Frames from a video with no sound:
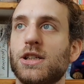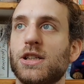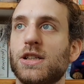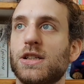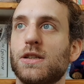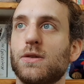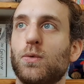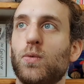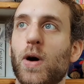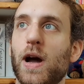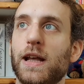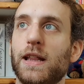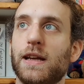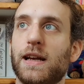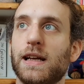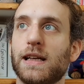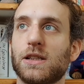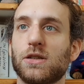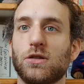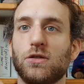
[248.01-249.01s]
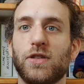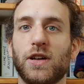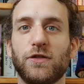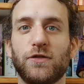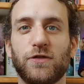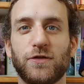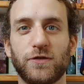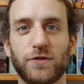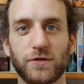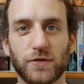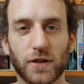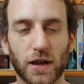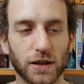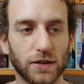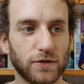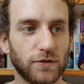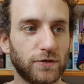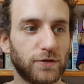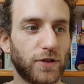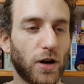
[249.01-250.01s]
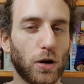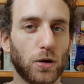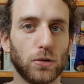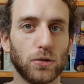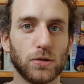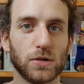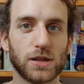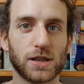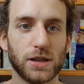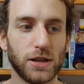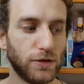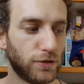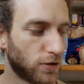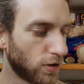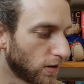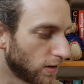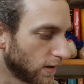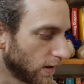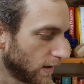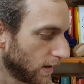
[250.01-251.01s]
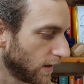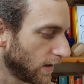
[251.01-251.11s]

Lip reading: just the way that it sort of unfolds, and you've got